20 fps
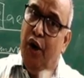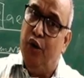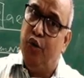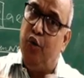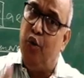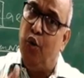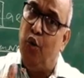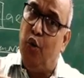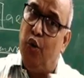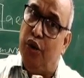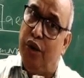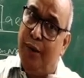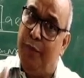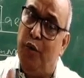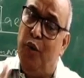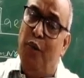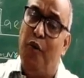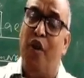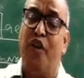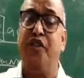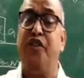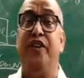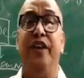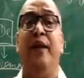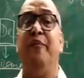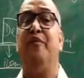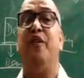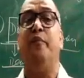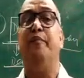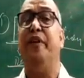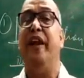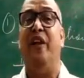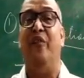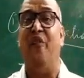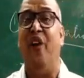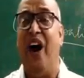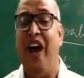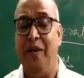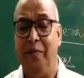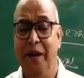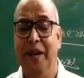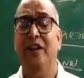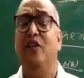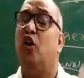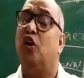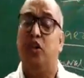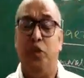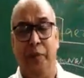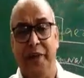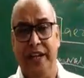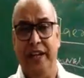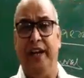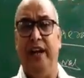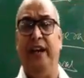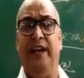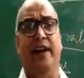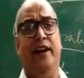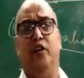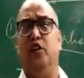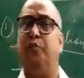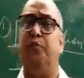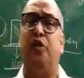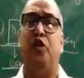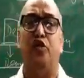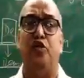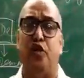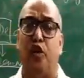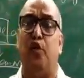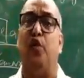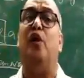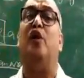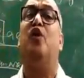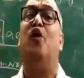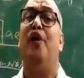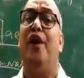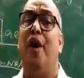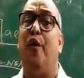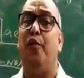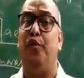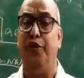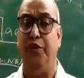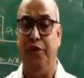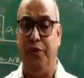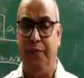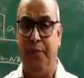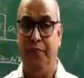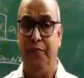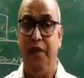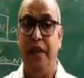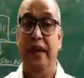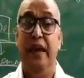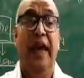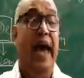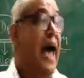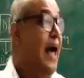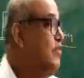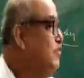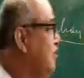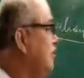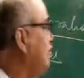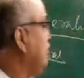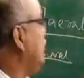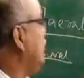to remove oxygen from the environment, automatically rate of corrosion will go down. And this